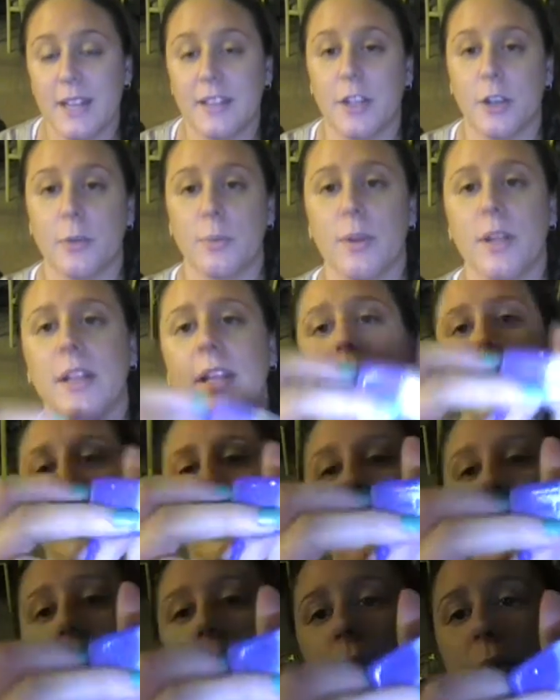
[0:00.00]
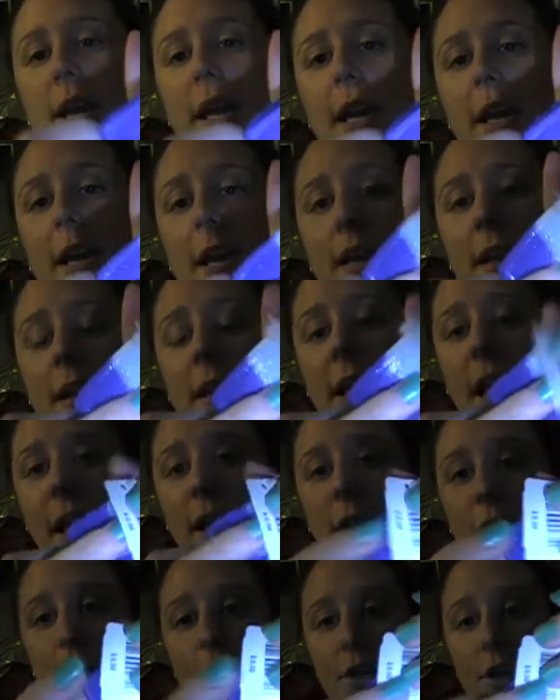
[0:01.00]
and they're really three
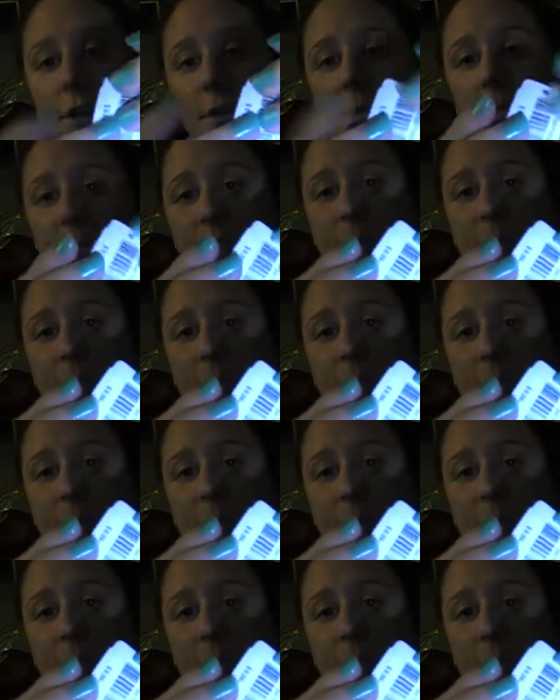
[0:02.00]
colored,